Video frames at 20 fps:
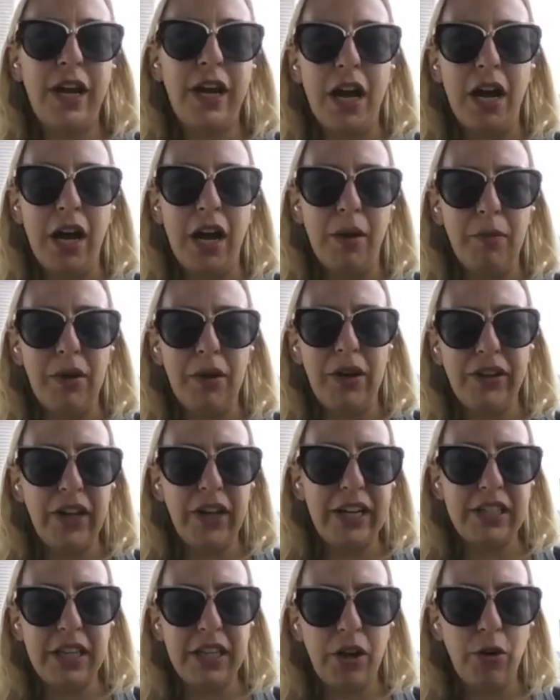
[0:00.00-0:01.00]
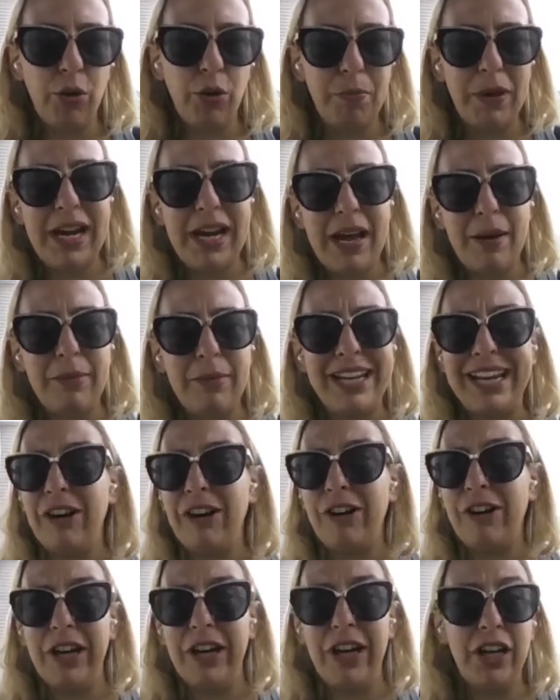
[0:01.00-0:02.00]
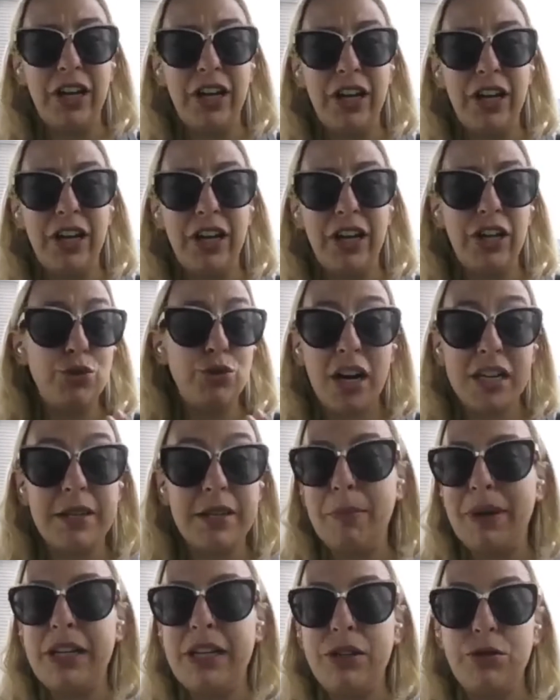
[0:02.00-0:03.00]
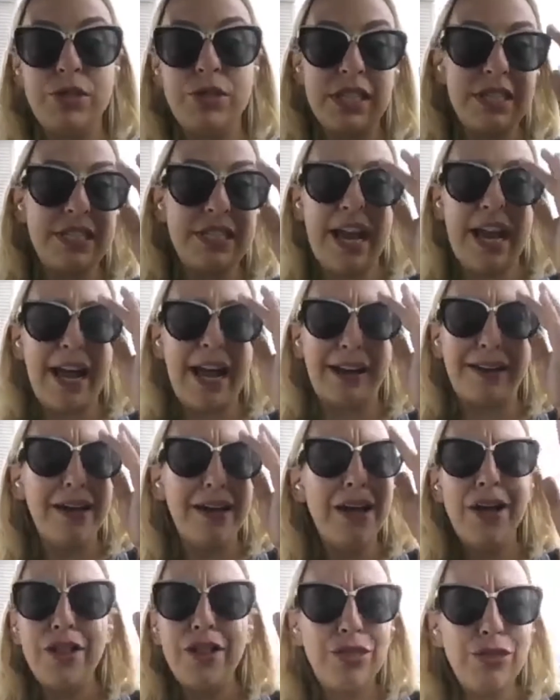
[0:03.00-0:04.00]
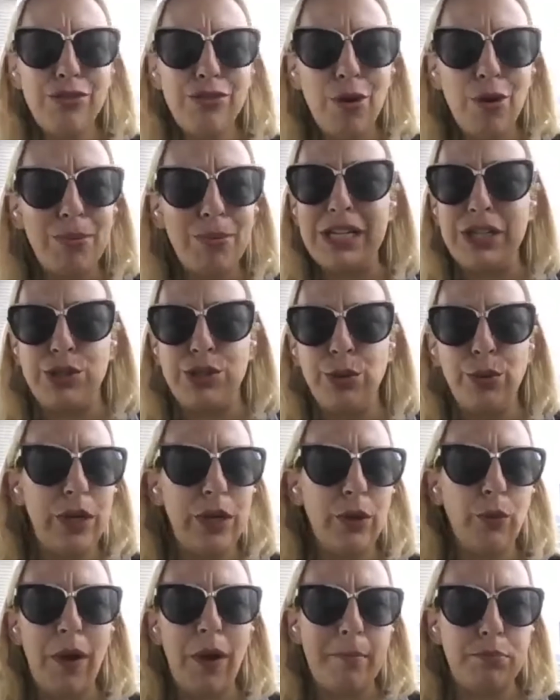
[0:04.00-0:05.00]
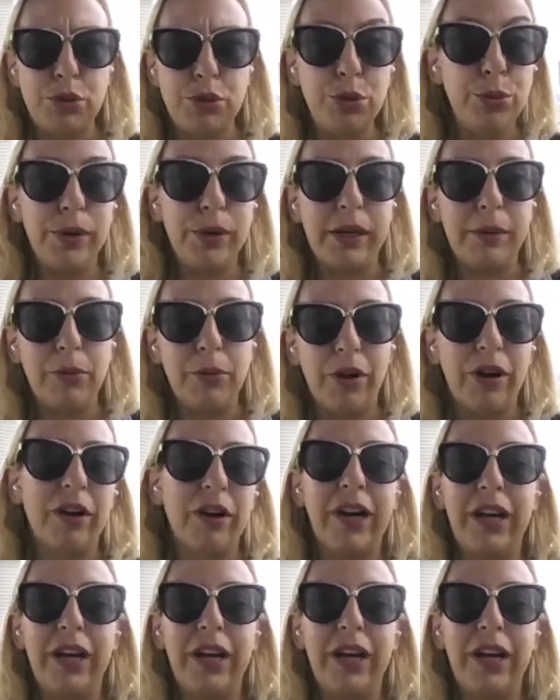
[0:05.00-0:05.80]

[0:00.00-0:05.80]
And like the whole Miami area, you talk to somebody who's in tech, nobody's doing Web 2 anymore.